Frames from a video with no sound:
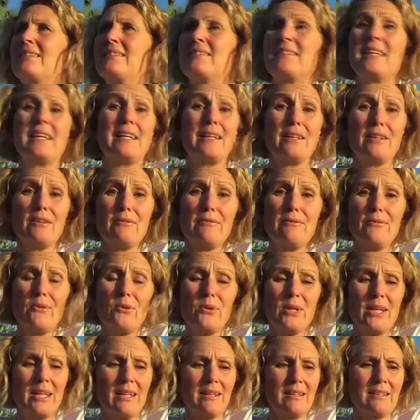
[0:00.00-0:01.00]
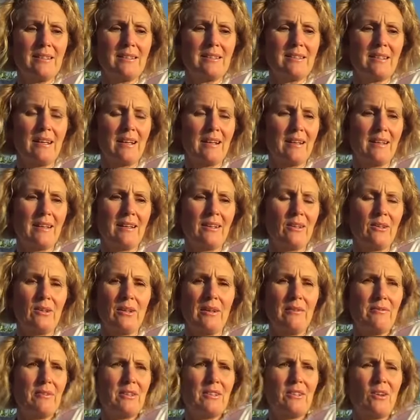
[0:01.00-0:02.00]
second of four kids, uh, you know,
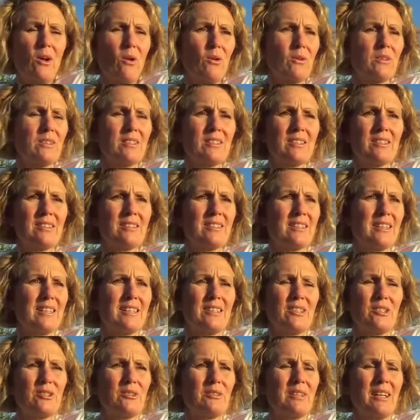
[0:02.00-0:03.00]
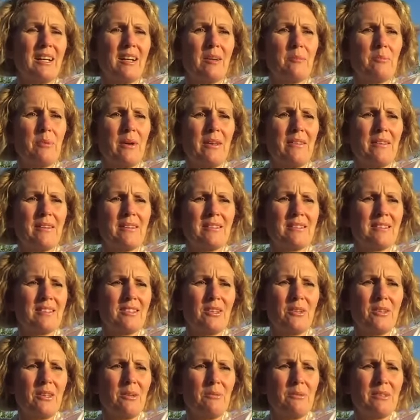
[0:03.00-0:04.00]
I've an older sister and two younger brothers.
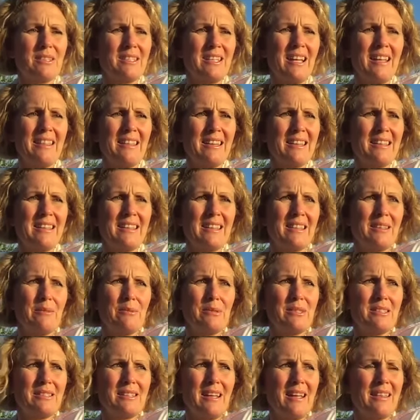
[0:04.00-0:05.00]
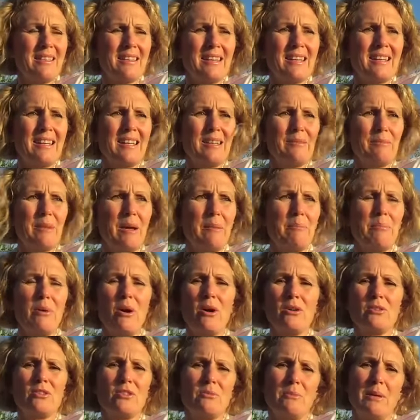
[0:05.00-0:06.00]
So there was nothing, there was nothing in my
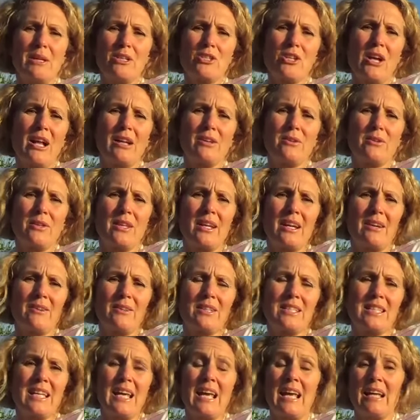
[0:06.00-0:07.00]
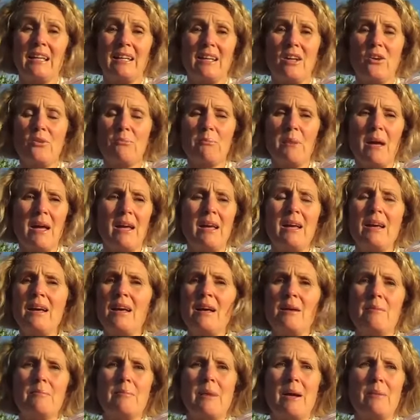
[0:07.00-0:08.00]
past or my childhood that I could say. And none of my,
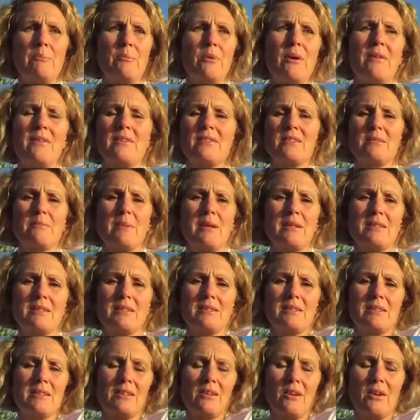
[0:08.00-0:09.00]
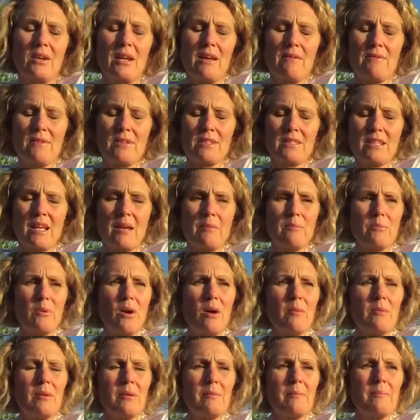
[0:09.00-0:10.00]
my brothers and my sister don't have the same
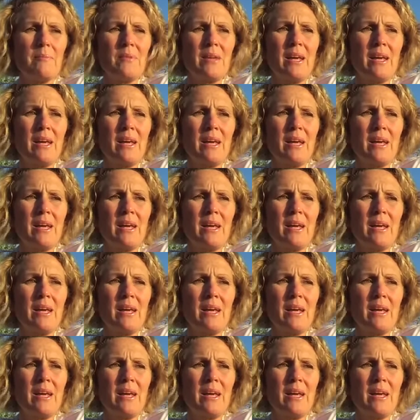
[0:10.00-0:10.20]
problem.